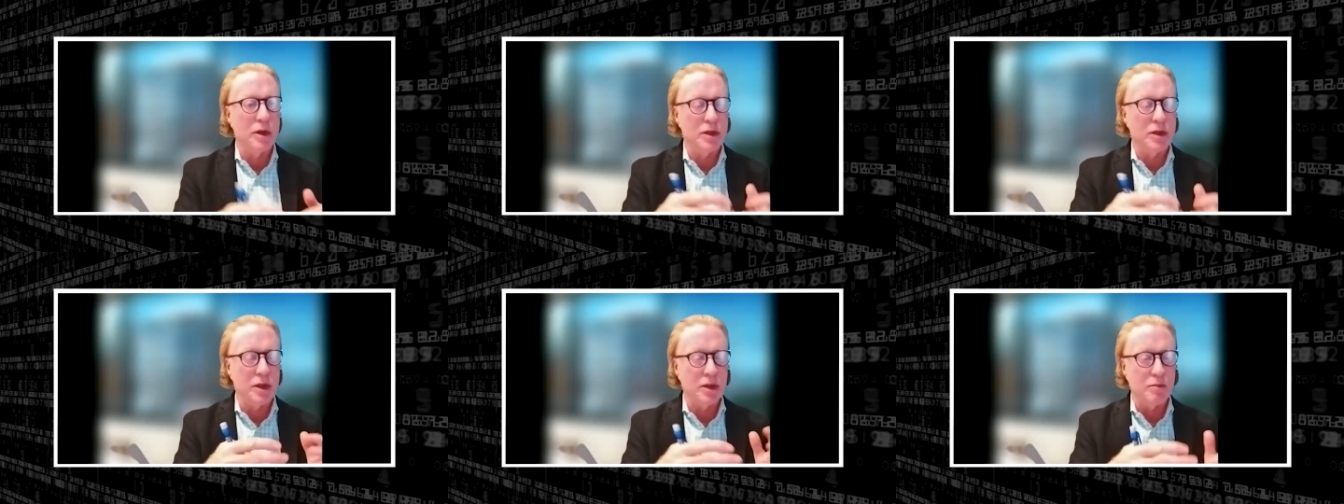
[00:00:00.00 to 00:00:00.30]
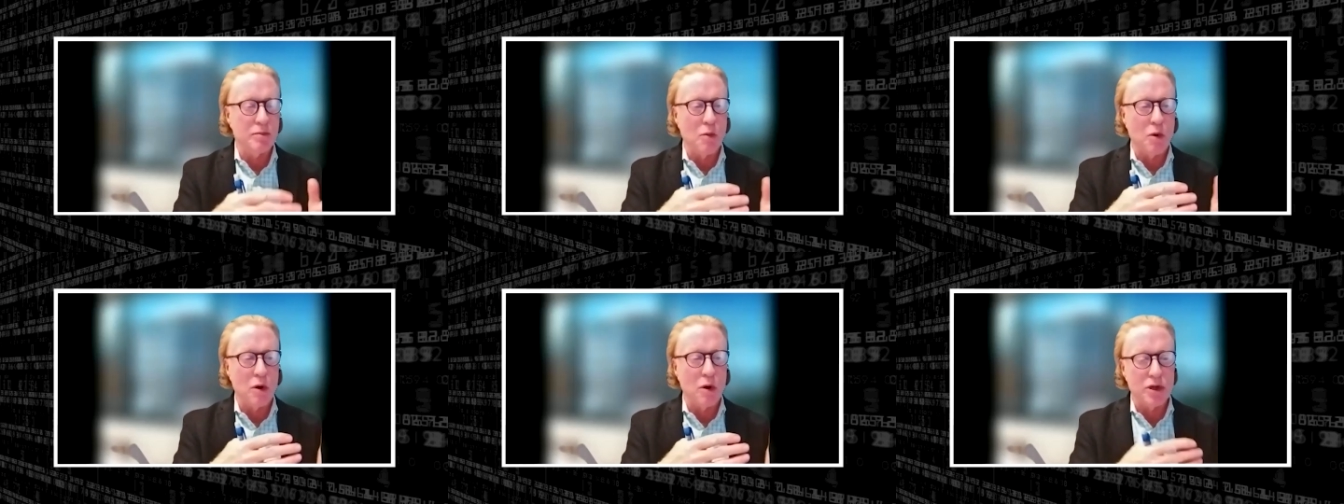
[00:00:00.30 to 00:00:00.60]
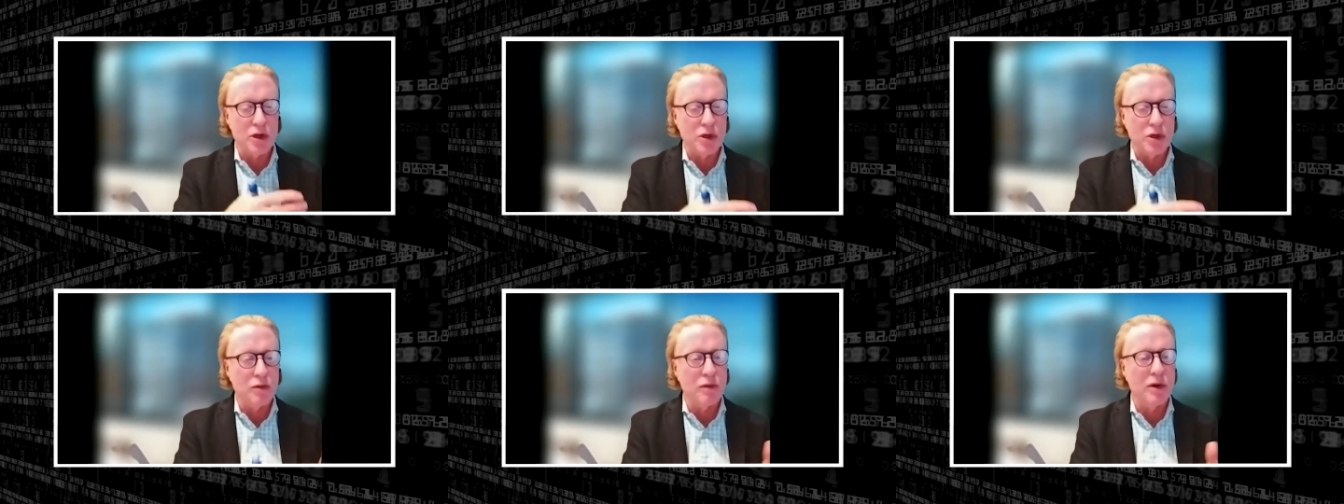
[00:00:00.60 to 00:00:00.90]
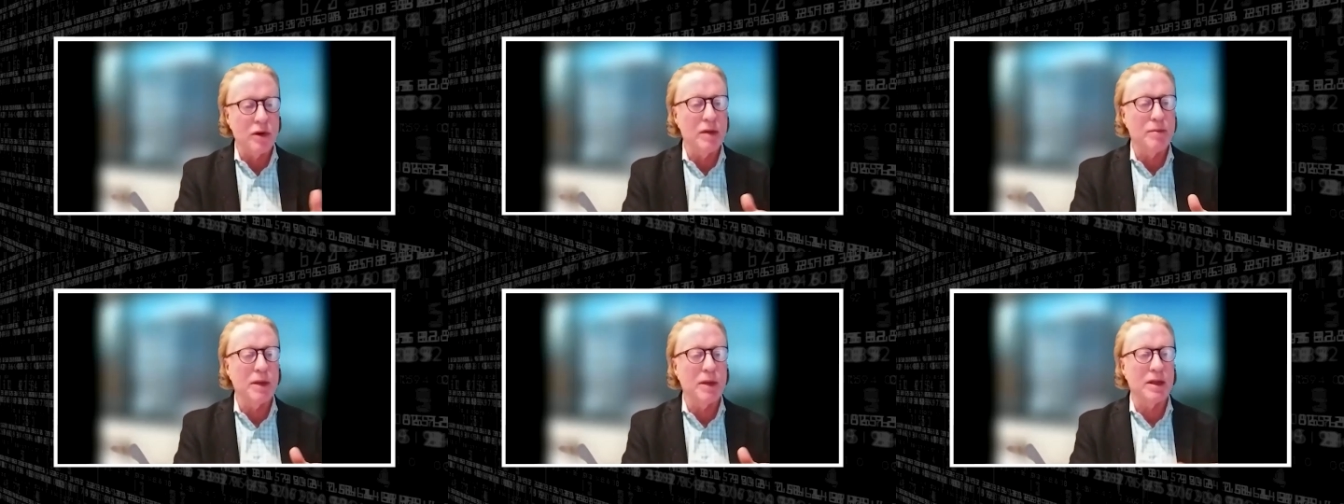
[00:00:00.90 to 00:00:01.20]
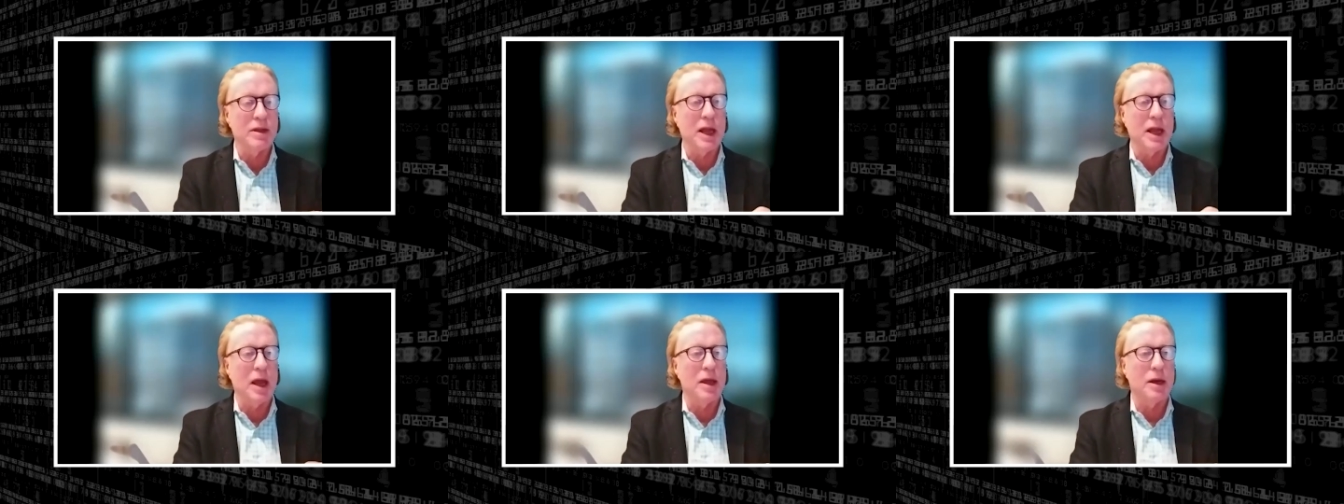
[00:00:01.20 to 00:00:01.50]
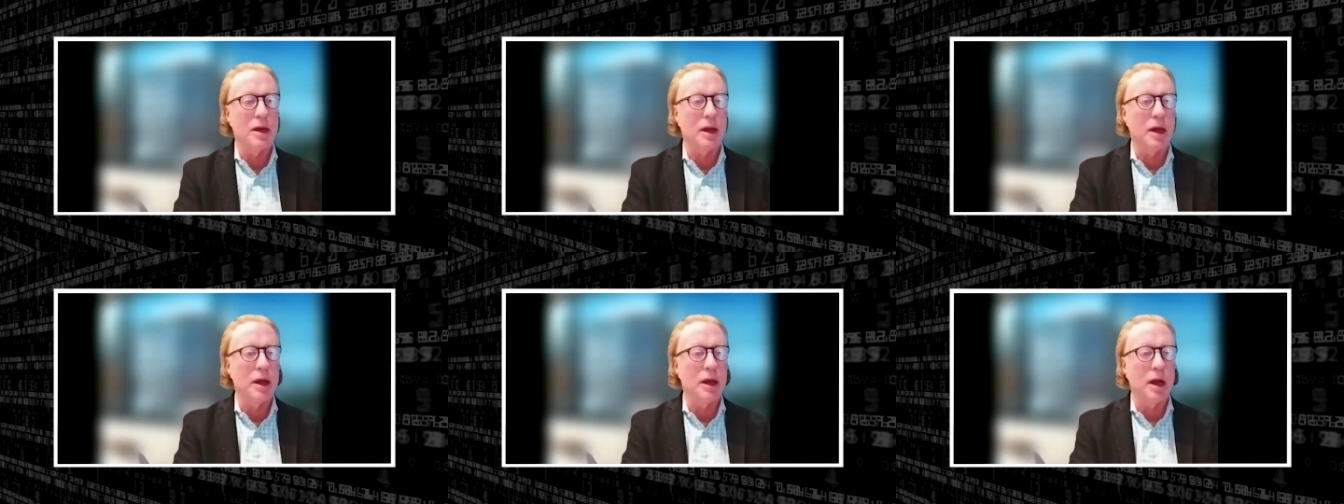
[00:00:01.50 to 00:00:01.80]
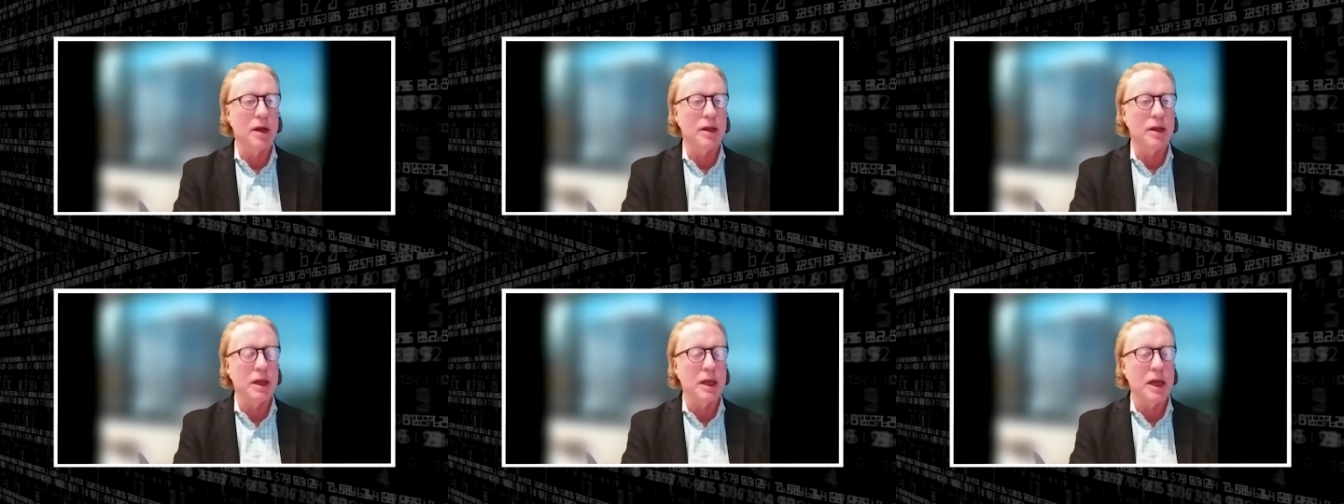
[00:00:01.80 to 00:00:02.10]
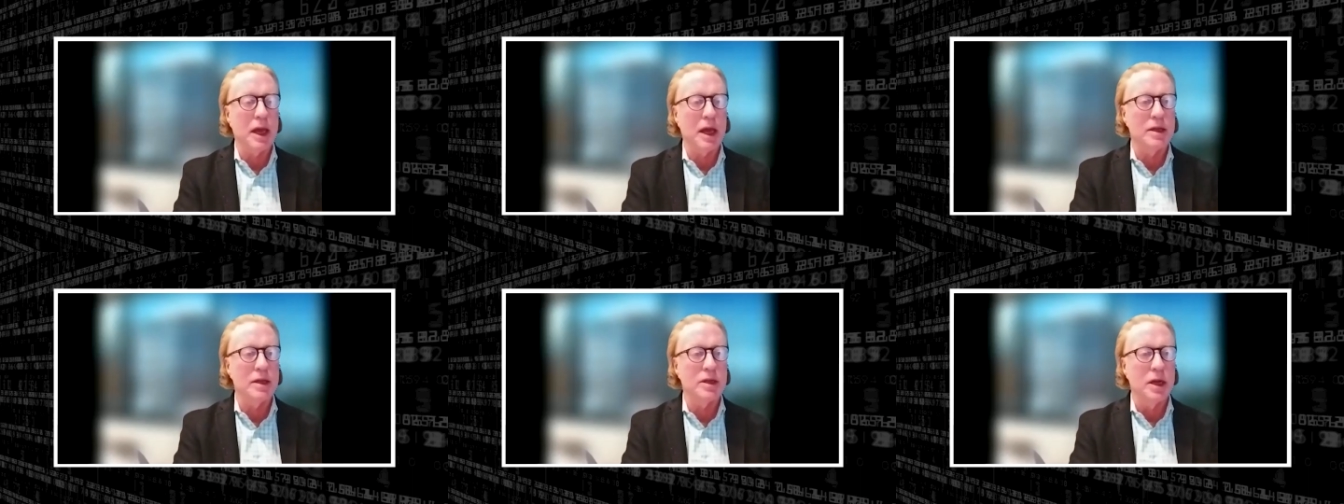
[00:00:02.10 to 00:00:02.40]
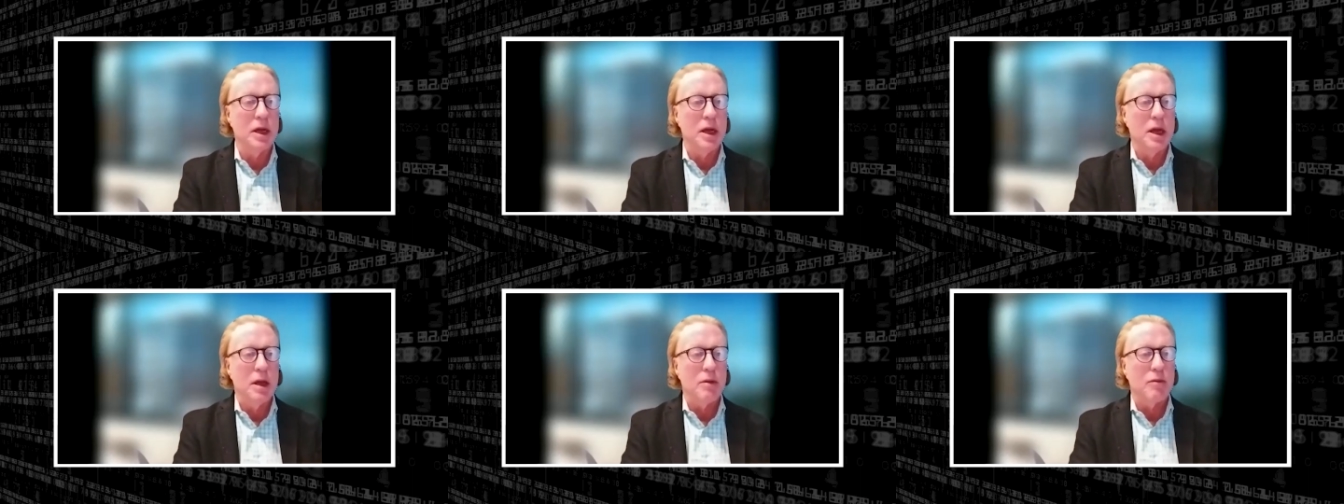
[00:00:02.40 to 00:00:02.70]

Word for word: which is more streaming data on the edge,